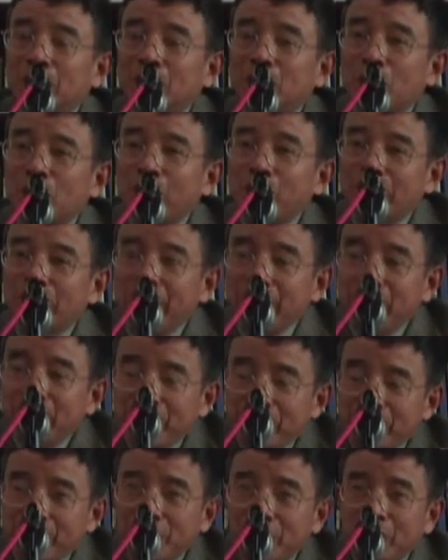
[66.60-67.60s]
to
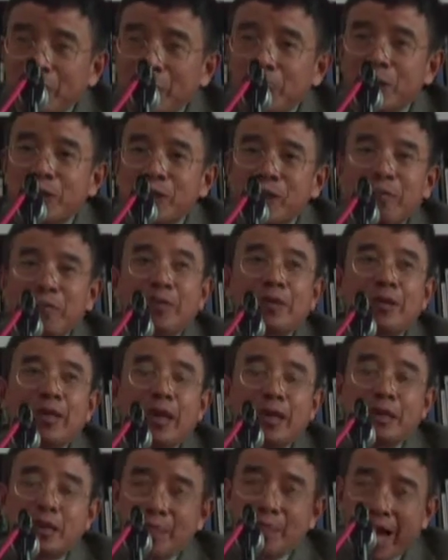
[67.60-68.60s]
prohibit the use
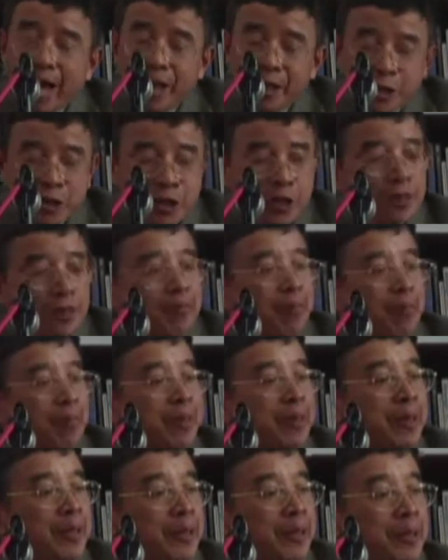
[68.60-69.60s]
of Spanish.
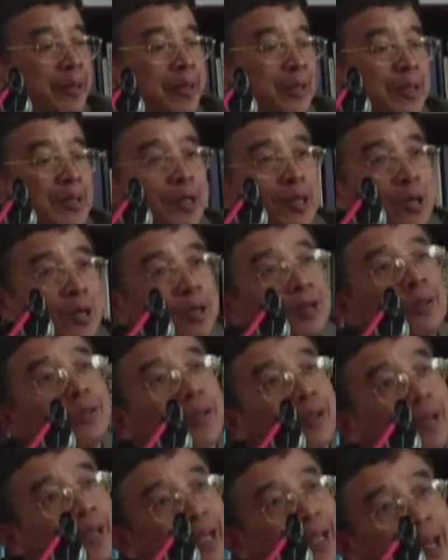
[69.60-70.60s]

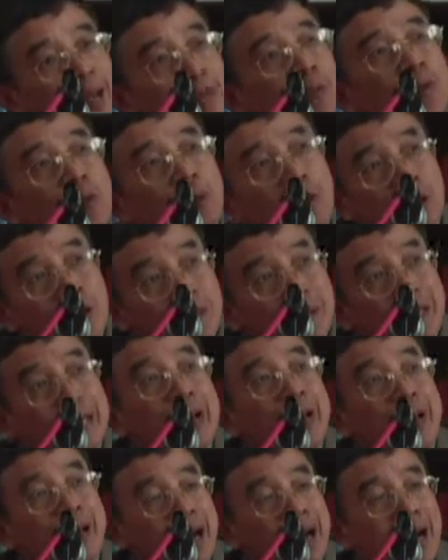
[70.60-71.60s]
So a lot of wars
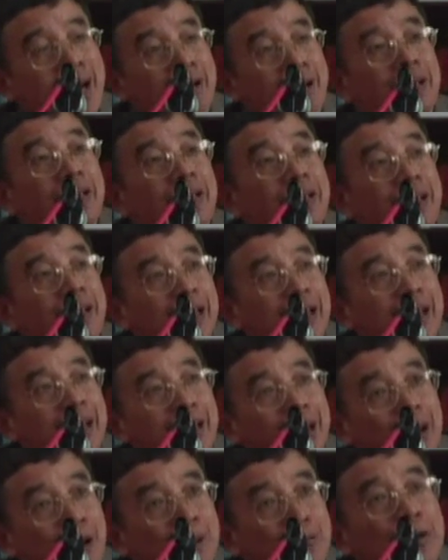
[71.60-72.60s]
going on.
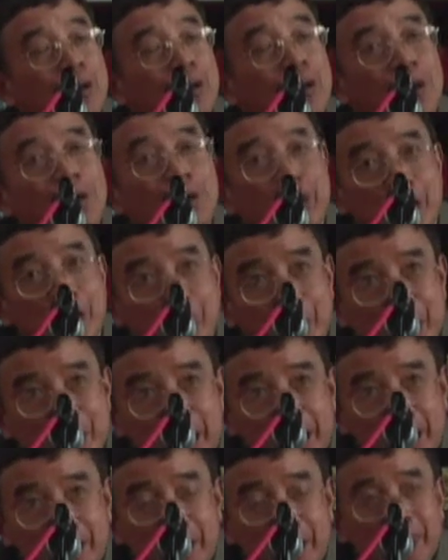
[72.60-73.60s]
Of course, in
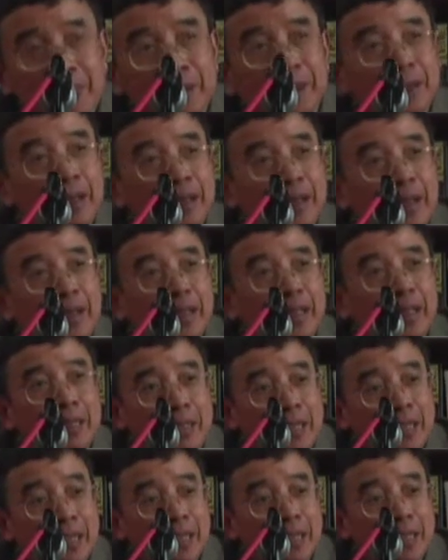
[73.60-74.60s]
China,
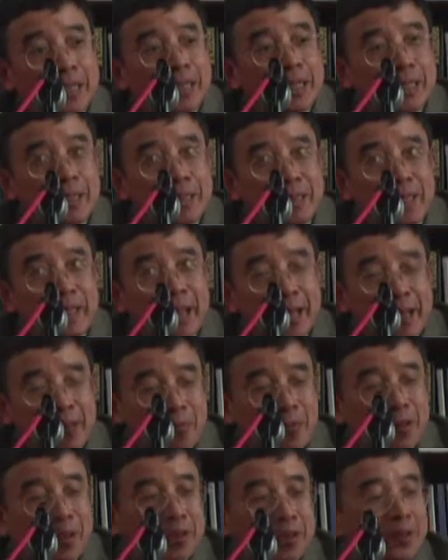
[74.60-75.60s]
it is the same.